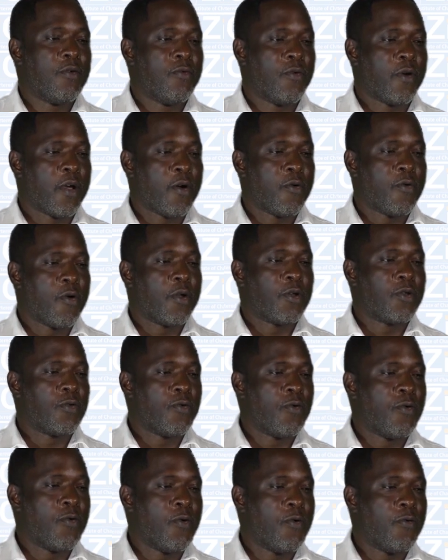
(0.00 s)
We are going
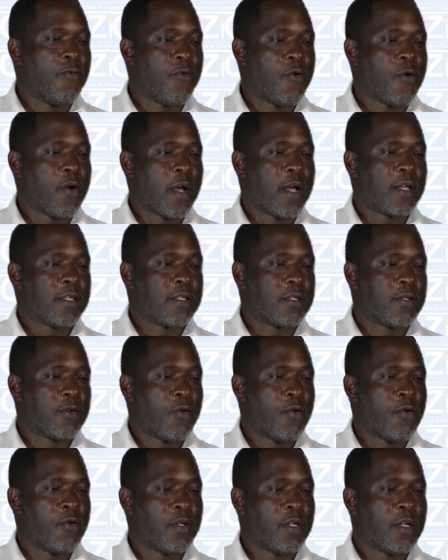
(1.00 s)
to focus
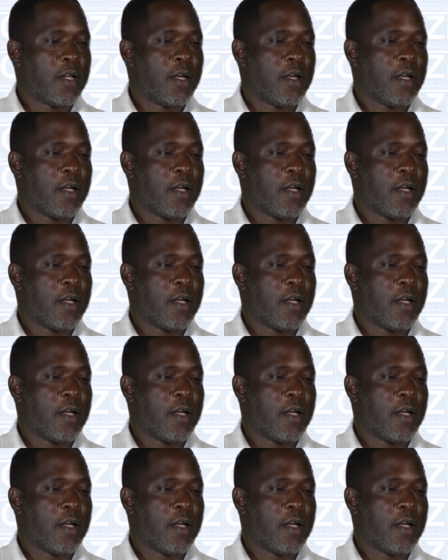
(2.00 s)
on